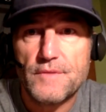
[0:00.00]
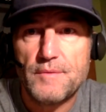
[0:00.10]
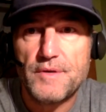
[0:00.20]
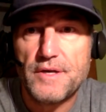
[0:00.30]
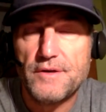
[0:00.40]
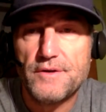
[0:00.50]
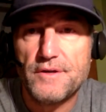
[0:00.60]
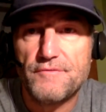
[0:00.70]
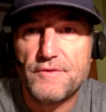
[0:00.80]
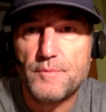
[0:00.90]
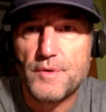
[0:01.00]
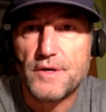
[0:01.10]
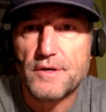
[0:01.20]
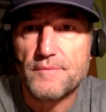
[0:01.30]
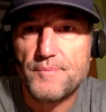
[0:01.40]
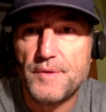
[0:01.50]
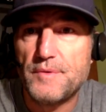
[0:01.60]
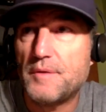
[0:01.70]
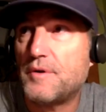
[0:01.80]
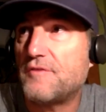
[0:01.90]
I'm not hearing any feedback.
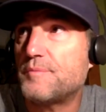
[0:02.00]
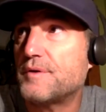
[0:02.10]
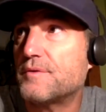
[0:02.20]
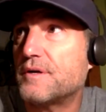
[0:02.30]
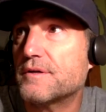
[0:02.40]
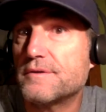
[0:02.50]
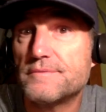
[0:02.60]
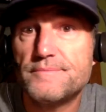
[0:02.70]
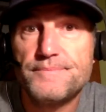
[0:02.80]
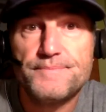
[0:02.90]
Maybe I'm off my rocker.